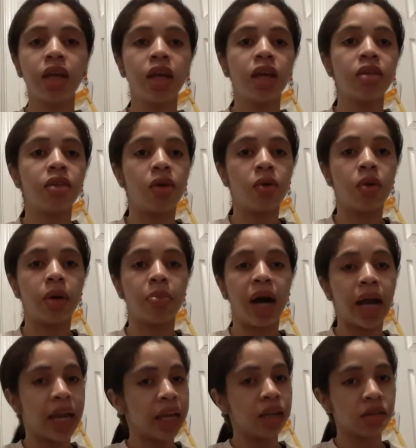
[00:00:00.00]
So my
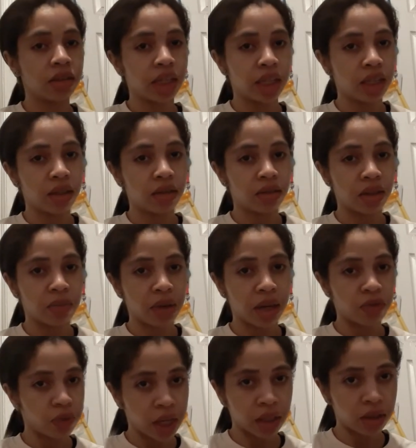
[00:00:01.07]
hankerings and my
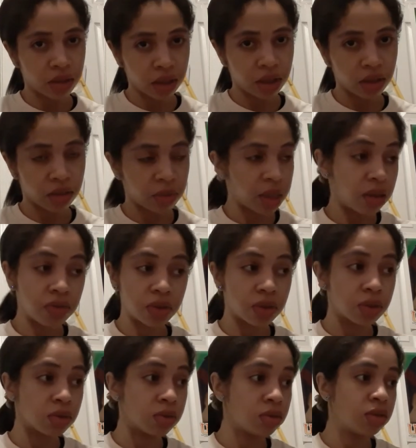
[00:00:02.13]
fantasies about food